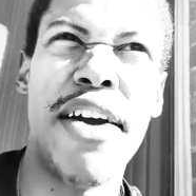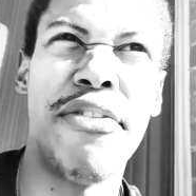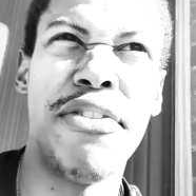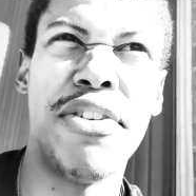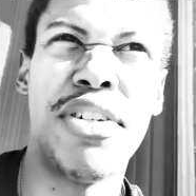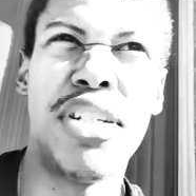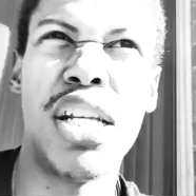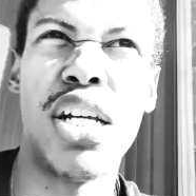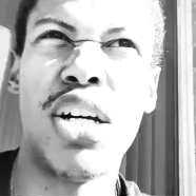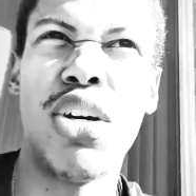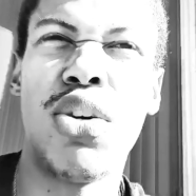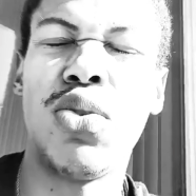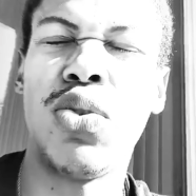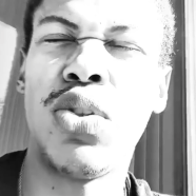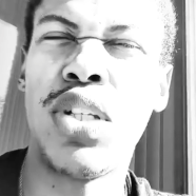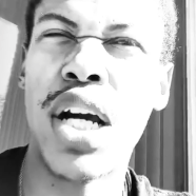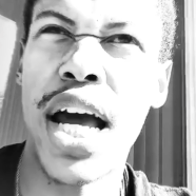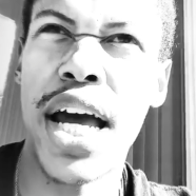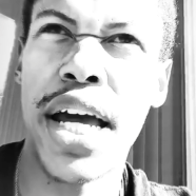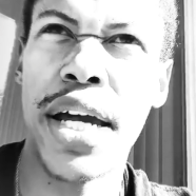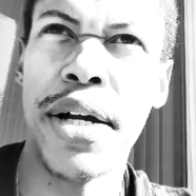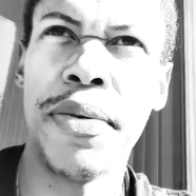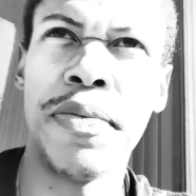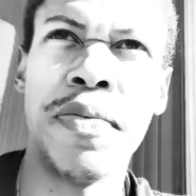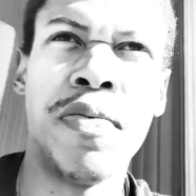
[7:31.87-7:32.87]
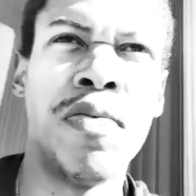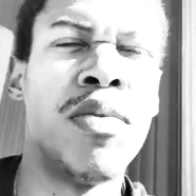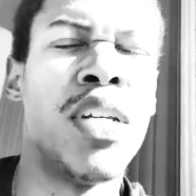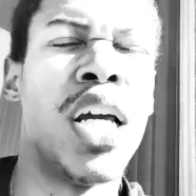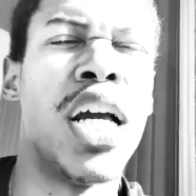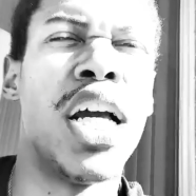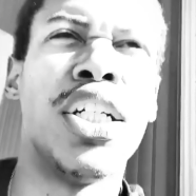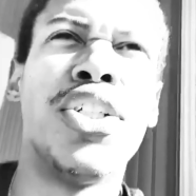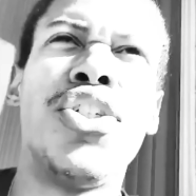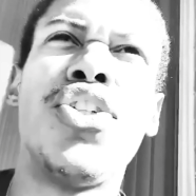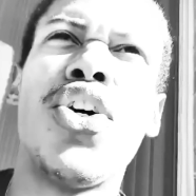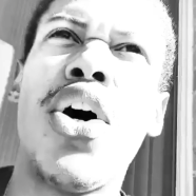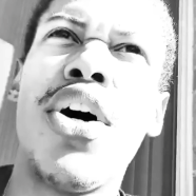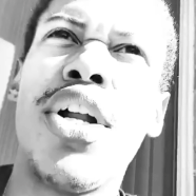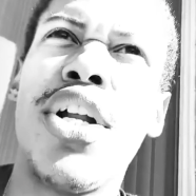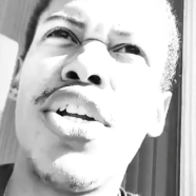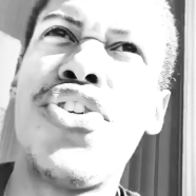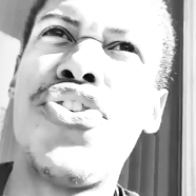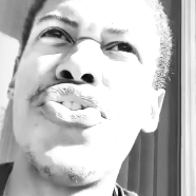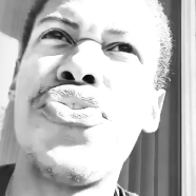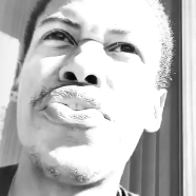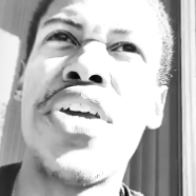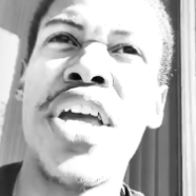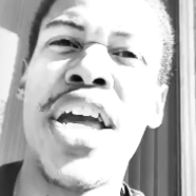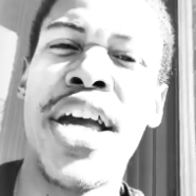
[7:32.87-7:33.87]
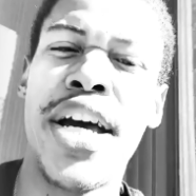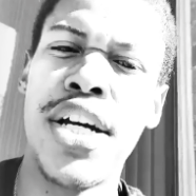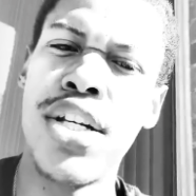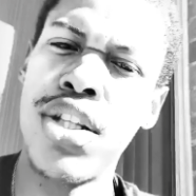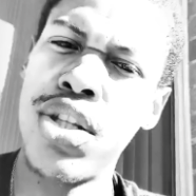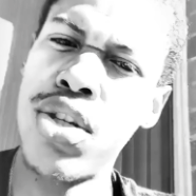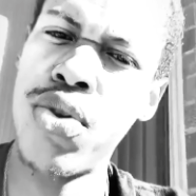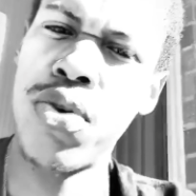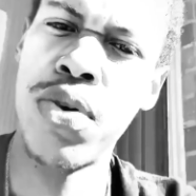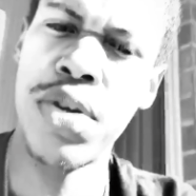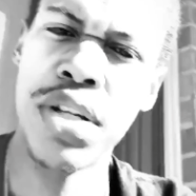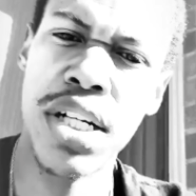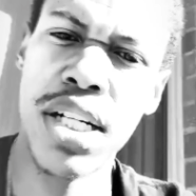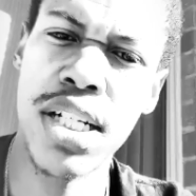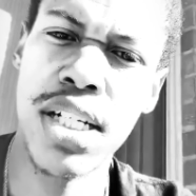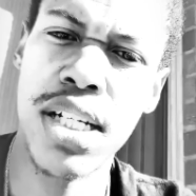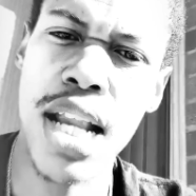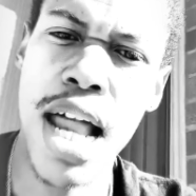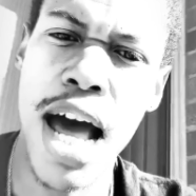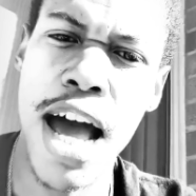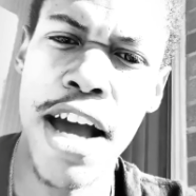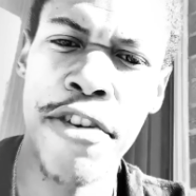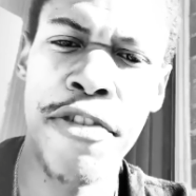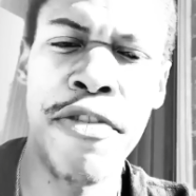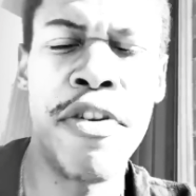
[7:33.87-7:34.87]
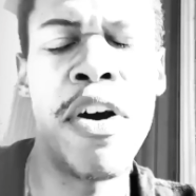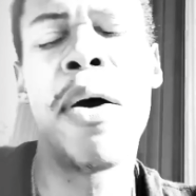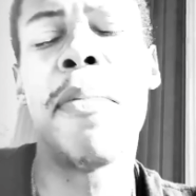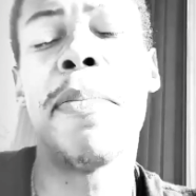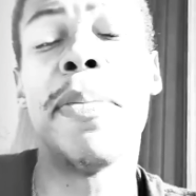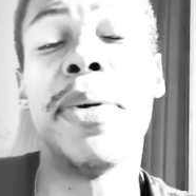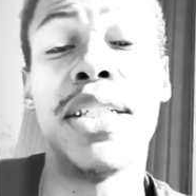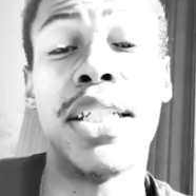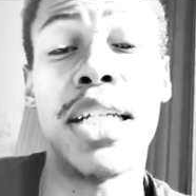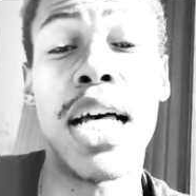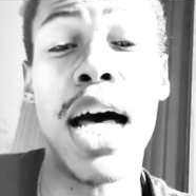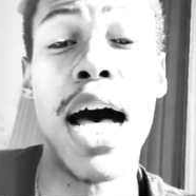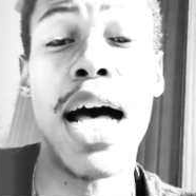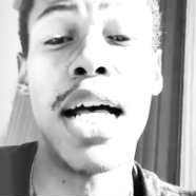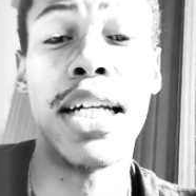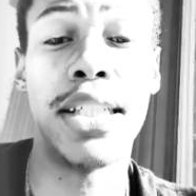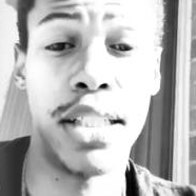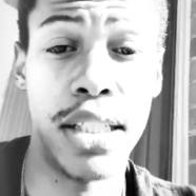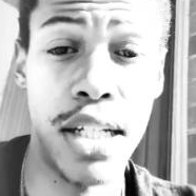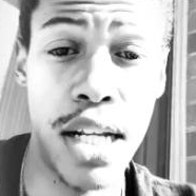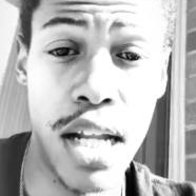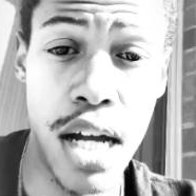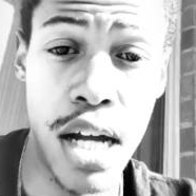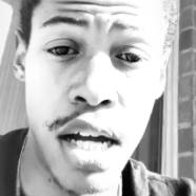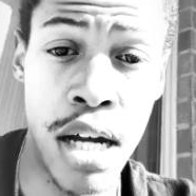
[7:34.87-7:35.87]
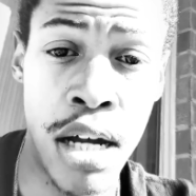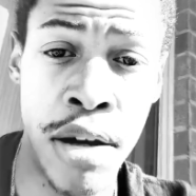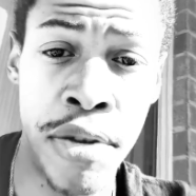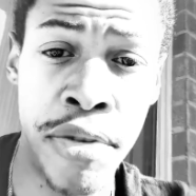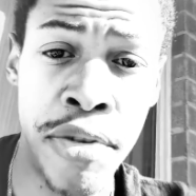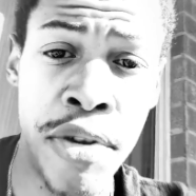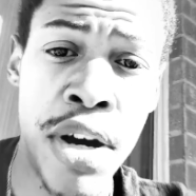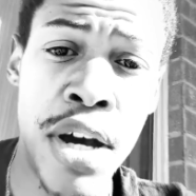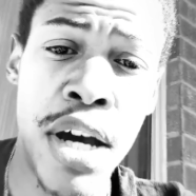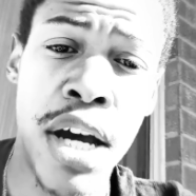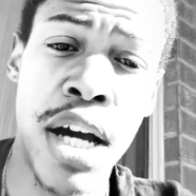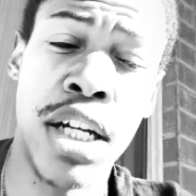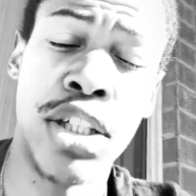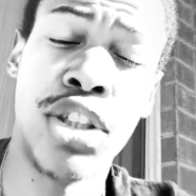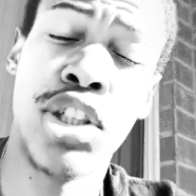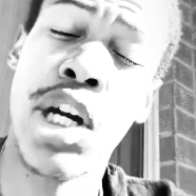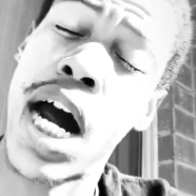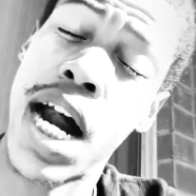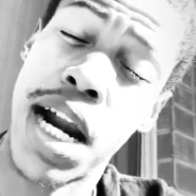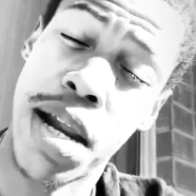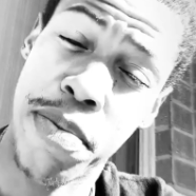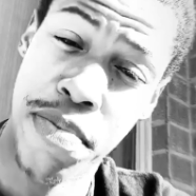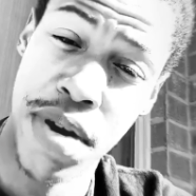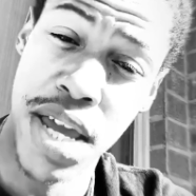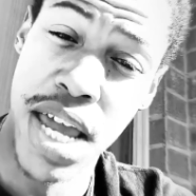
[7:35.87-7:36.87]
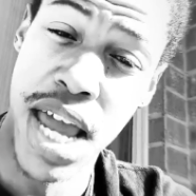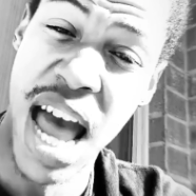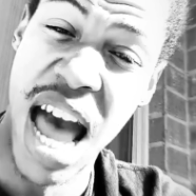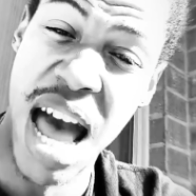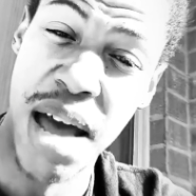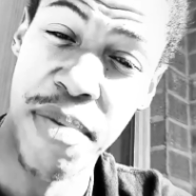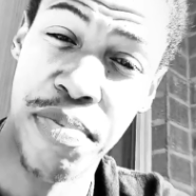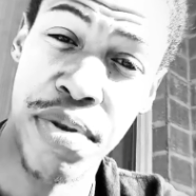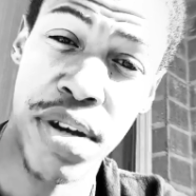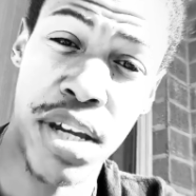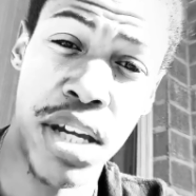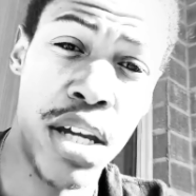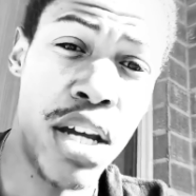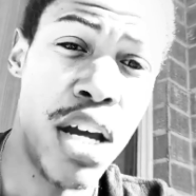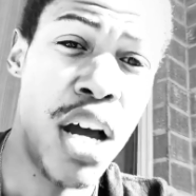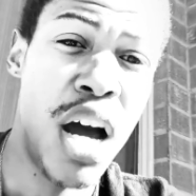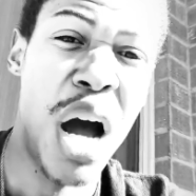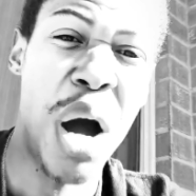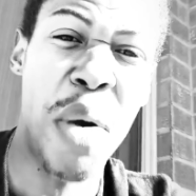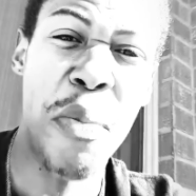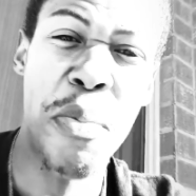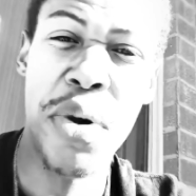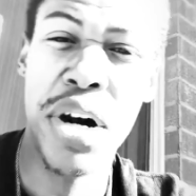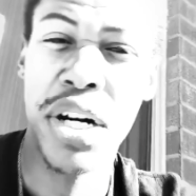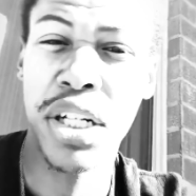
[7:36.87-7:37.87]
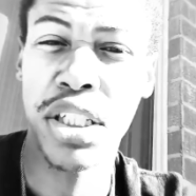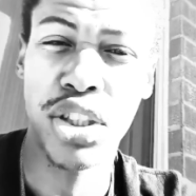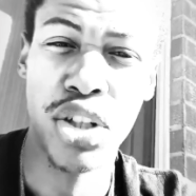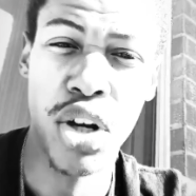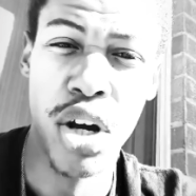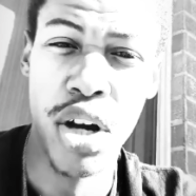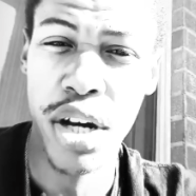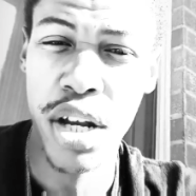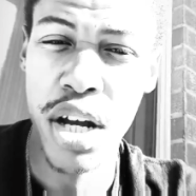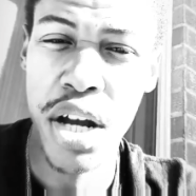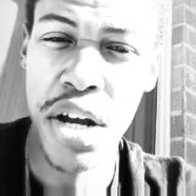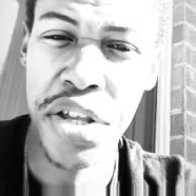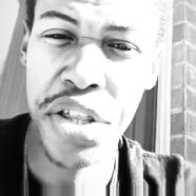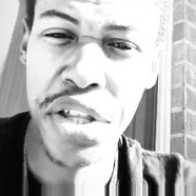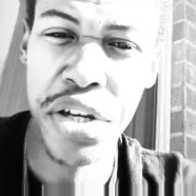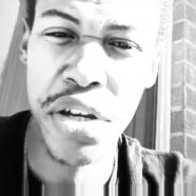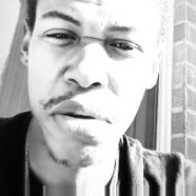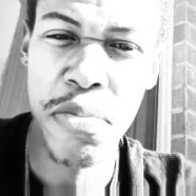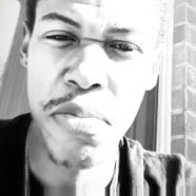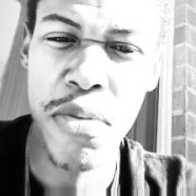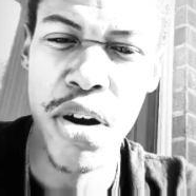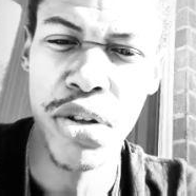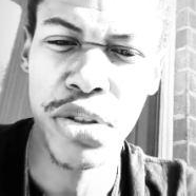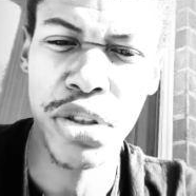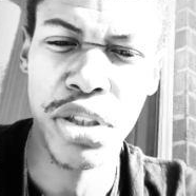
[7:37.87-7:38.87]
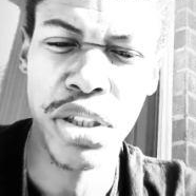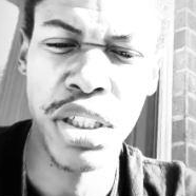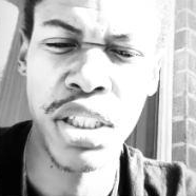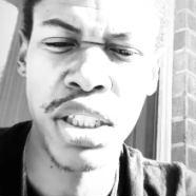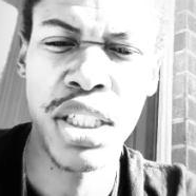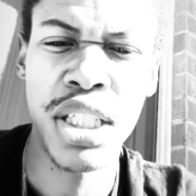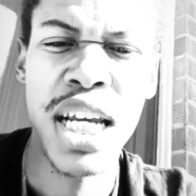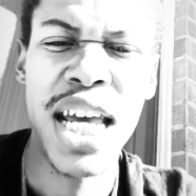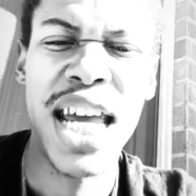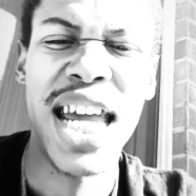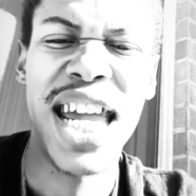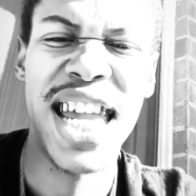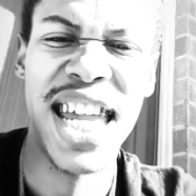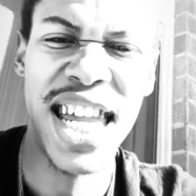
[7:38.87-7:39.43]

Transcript: It's all that you can do in this life besides love and try to be happy amongst all the other emotions is